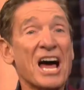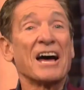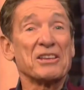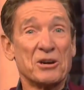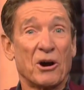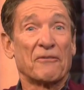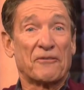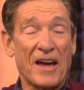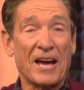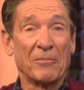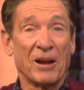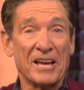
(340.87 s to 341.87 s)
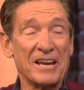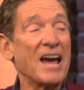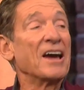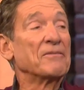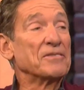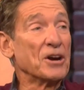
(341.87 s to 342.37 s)
not your family,
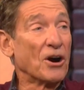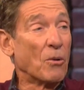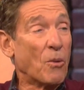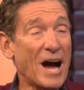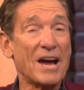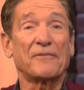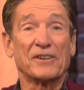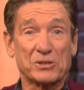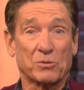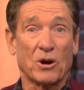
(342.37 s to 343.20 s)
and your wife is